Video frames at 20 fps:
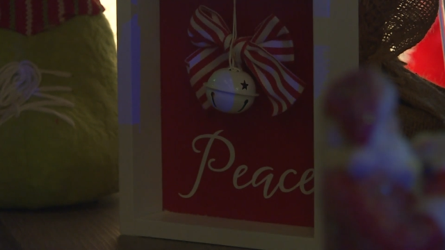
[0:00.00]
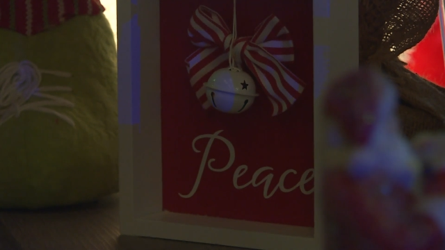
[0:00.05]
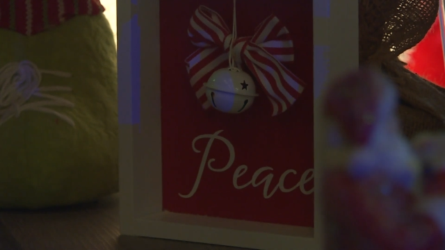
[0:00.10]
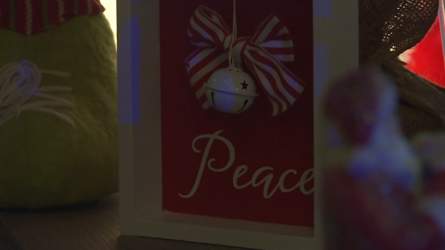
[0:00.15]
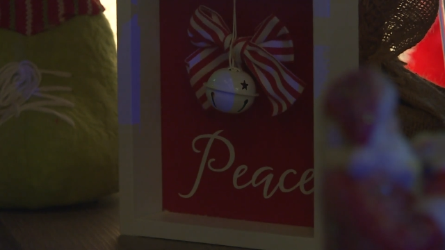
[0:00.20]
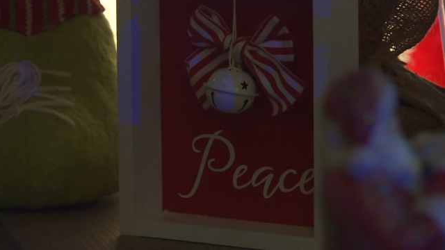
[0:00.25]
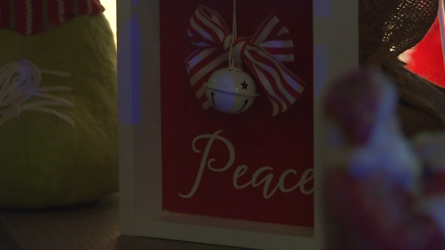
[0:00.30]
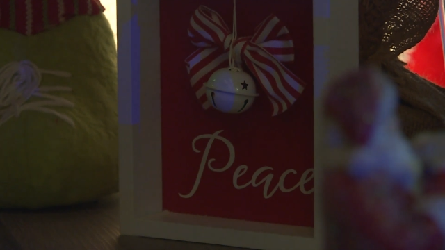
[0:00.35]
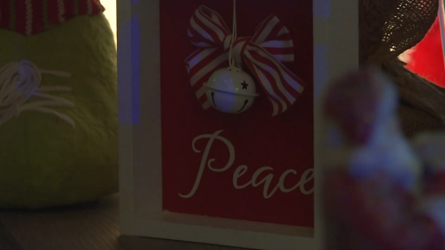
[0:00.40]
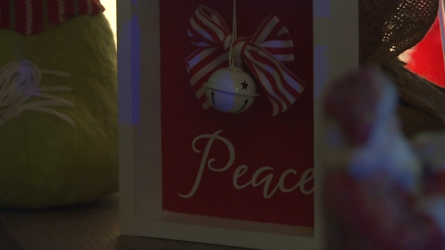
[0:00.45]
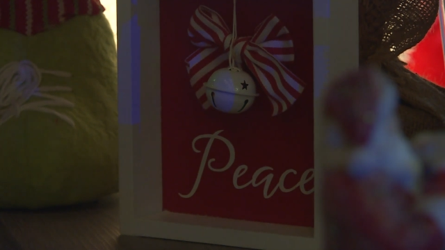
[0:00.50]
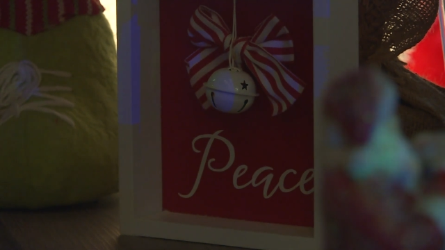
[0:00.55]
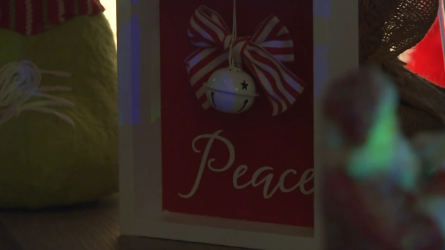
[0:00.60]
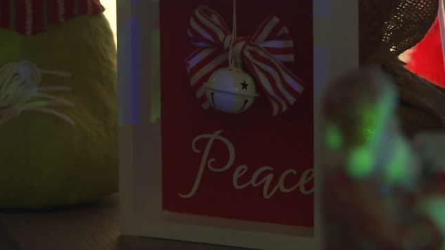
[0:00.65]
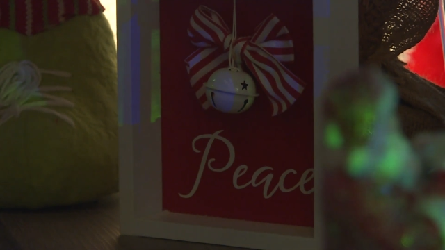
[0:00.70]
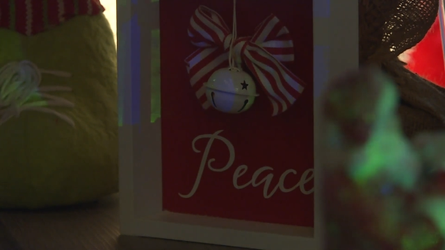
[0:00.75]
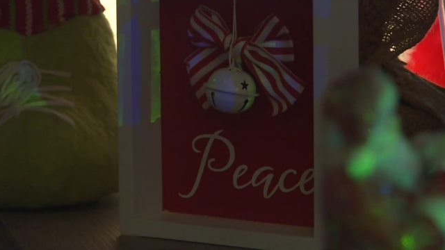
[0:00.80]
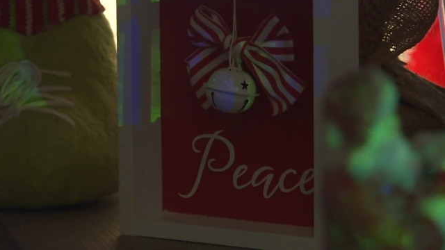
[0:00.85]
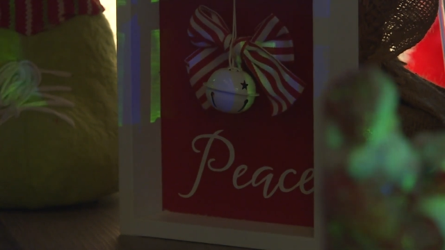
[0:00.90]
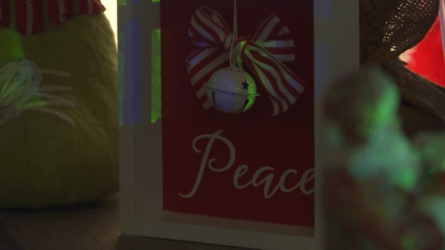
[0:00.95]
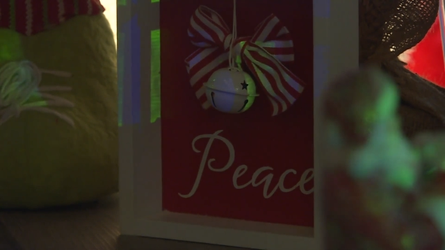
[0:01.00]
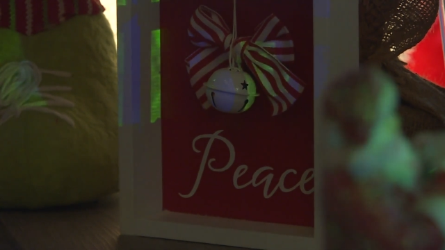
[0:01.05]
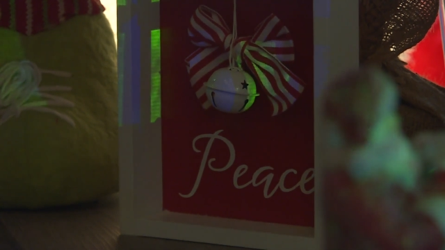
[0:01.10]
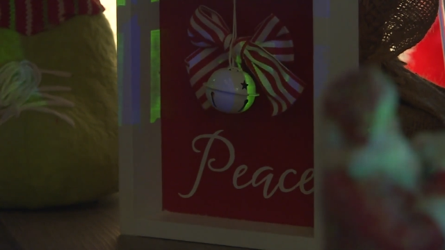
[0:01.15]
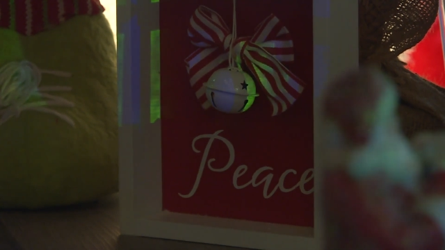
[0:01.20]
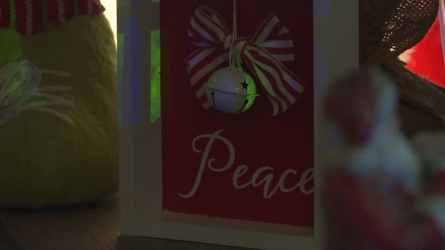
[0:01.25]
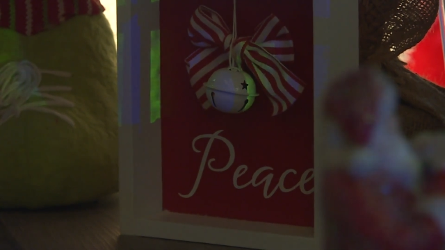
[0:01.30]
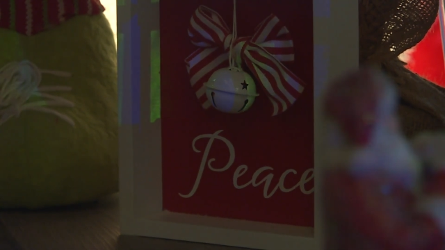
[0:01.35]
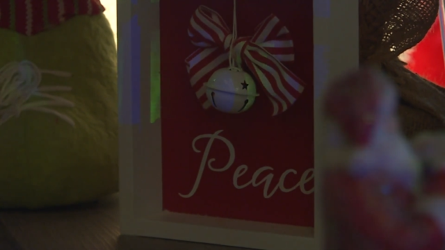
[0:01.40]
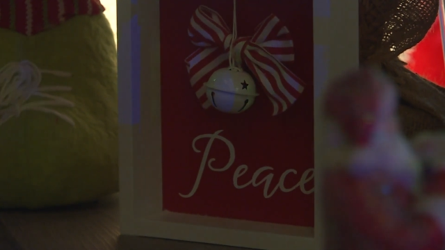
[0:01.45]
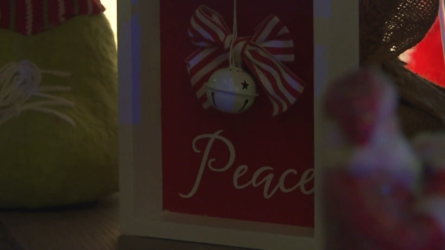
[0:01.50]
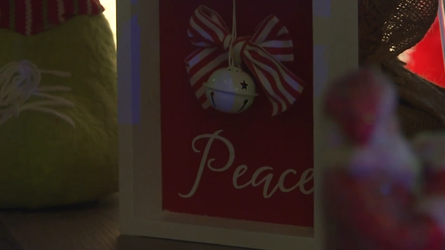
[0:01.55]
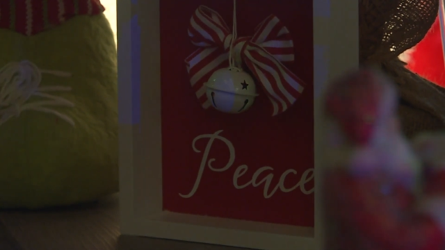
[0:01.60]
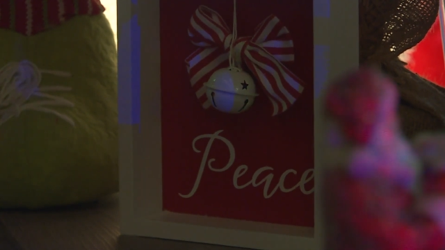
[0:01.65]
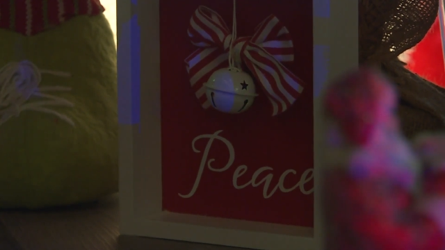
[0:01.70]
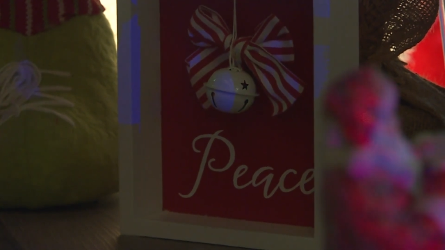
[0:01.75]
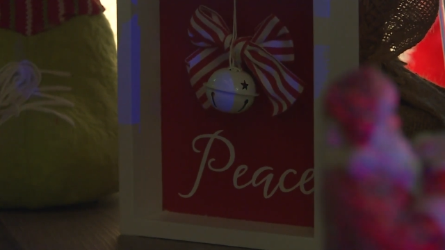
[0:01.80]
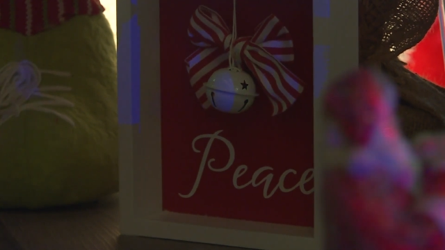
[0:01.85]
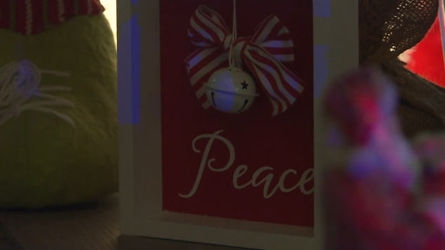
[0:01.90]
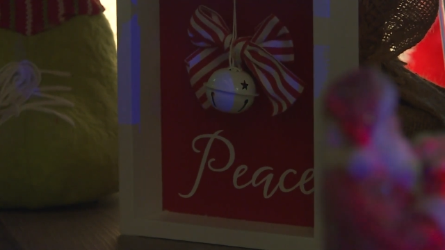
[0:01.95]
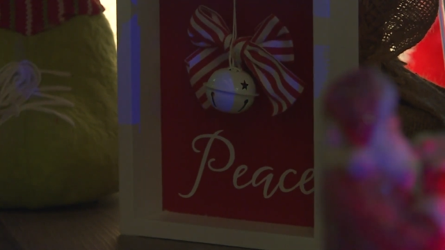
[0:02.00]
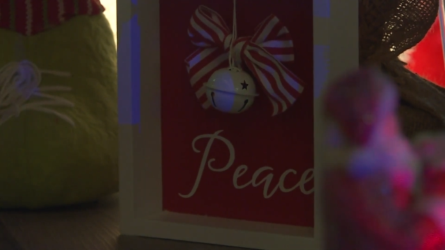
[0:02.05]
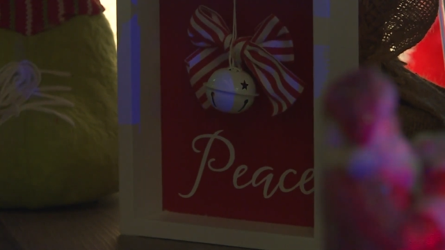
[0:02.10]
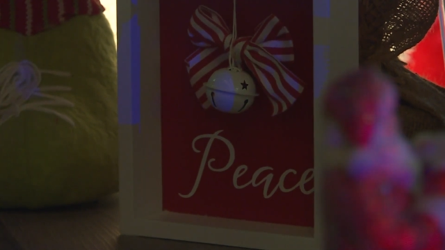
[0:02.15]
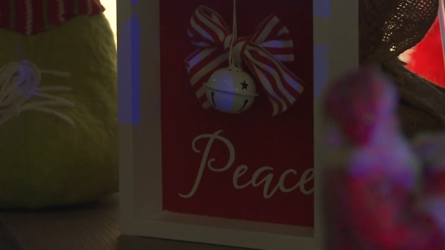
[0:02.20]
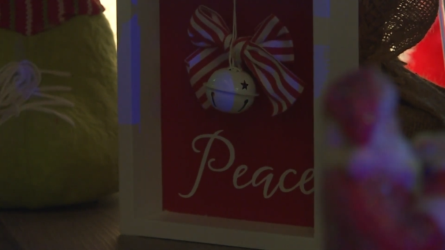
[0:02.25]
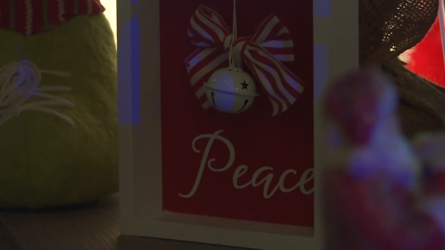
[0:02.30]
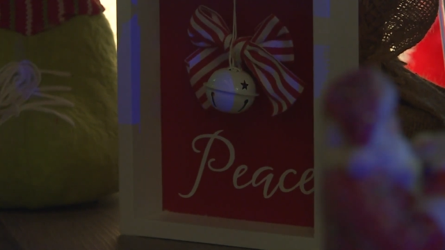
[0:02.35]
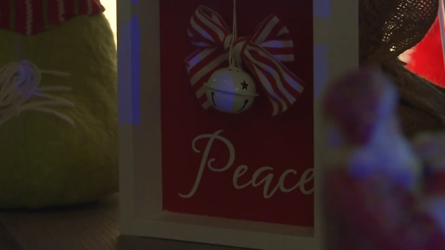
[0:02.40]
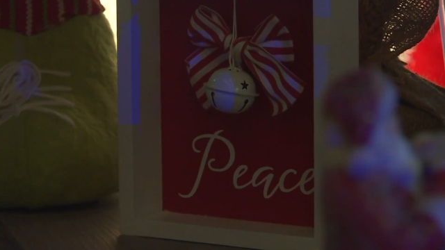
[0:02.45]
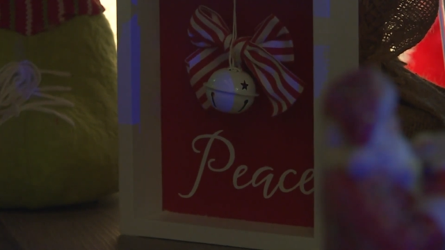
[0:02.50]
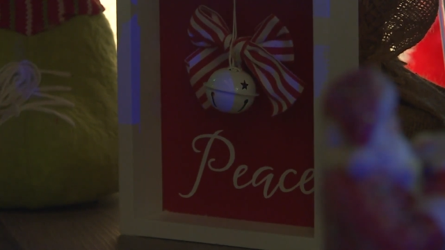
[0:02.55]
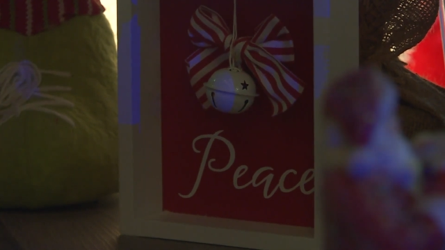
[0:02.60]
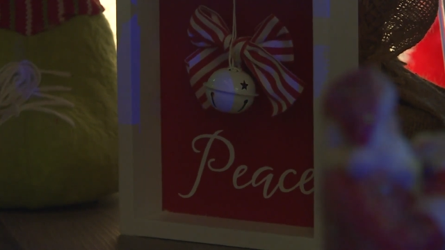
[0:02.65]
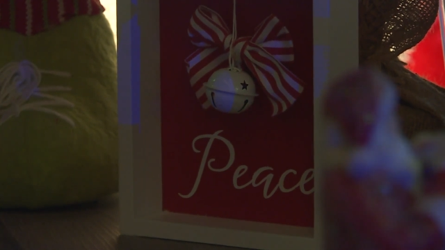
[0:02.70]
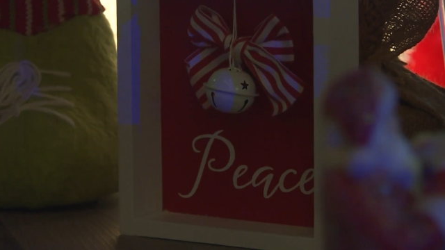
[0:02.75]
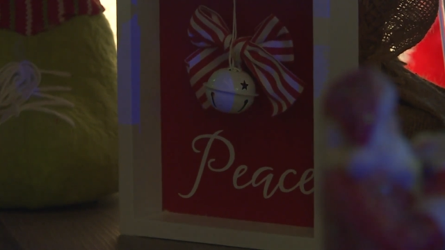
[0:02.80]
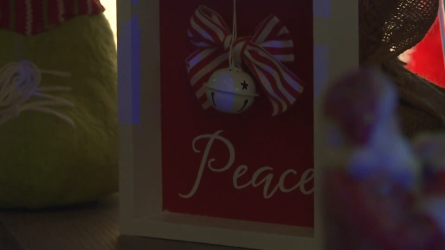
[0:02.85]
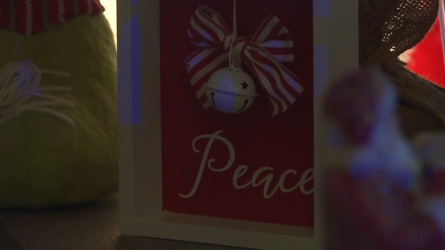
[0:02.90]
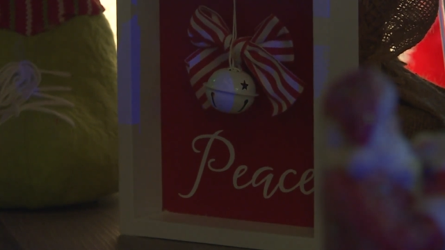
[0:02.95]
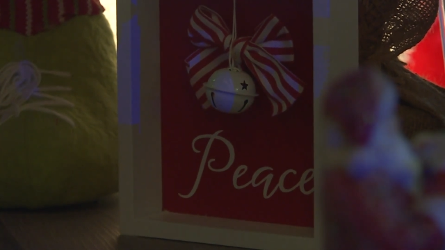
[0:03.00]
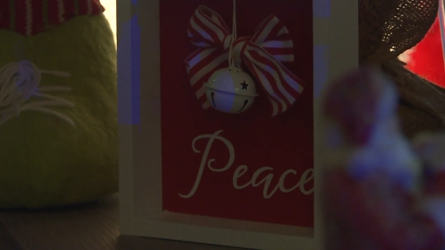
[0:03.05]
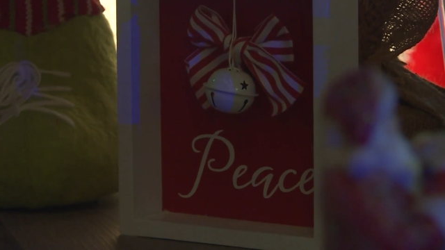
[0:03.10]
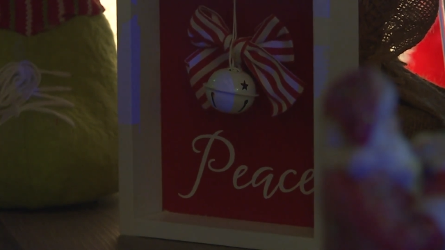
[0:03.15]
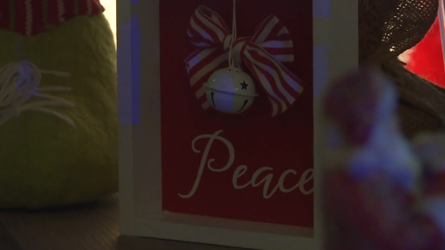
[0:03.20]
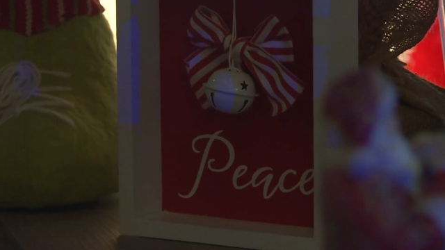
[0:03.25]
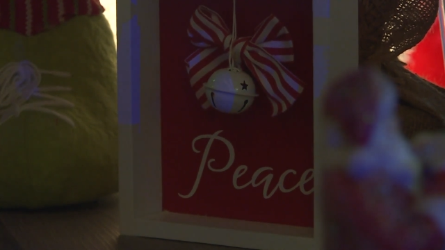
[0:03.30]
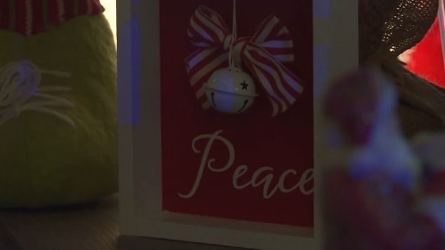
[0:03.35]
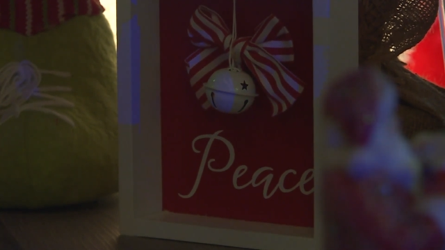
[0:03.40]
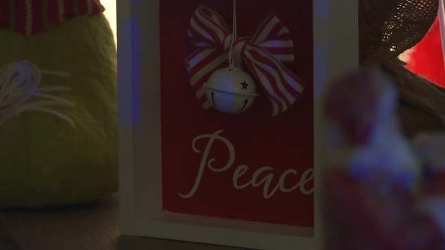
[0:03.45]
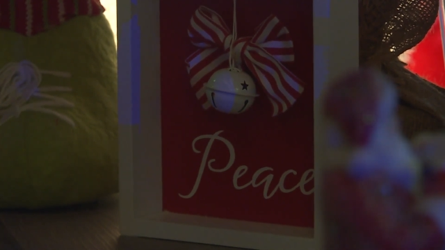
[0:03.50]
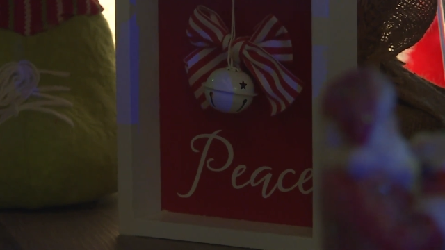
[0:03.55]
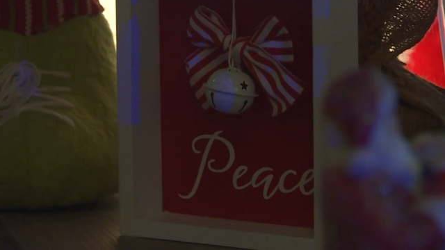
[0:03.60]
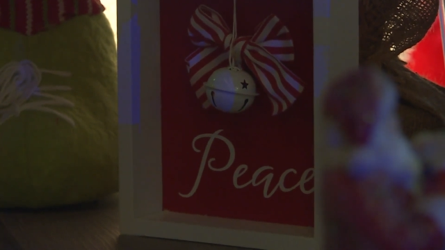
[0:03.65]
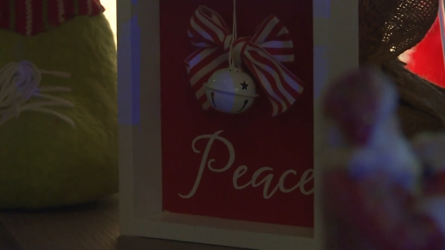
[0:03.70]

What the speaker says: [unreadable: no face in view]